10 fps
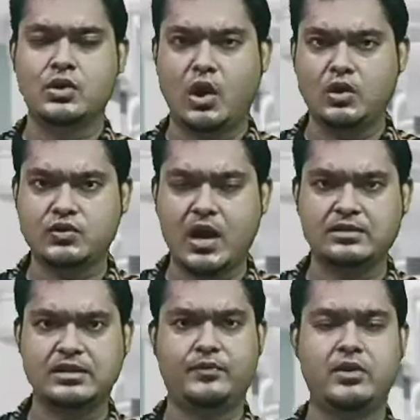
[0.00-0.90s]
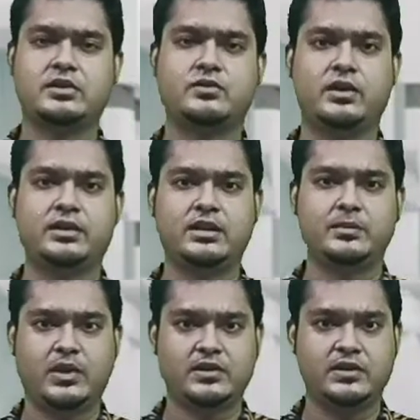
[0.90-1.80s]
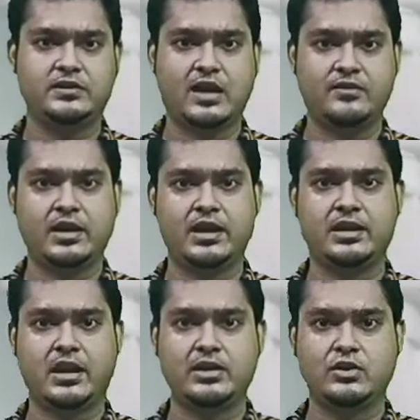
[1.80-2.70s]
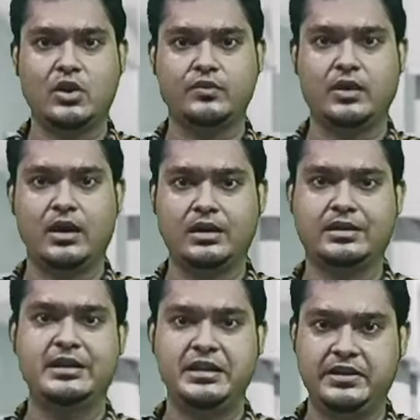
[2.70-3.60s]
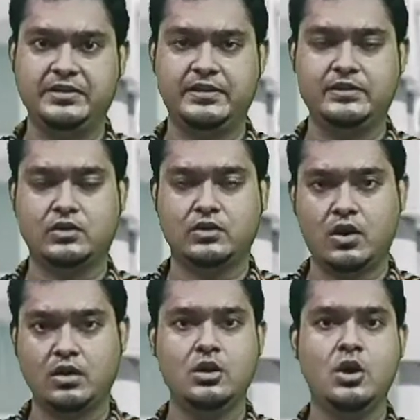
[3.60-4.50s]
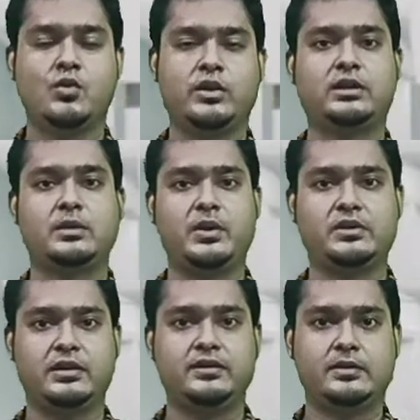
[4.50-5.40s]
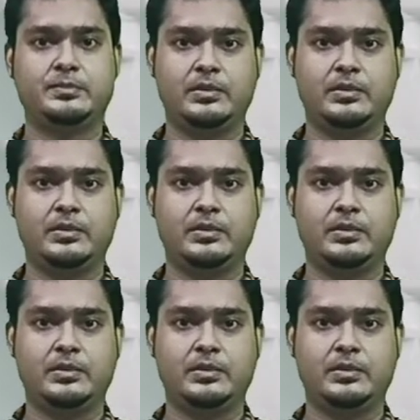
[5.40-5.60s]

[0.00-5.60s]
We will also ask the patient whether the patient is having any kind of kidney disease or not, whether the patient is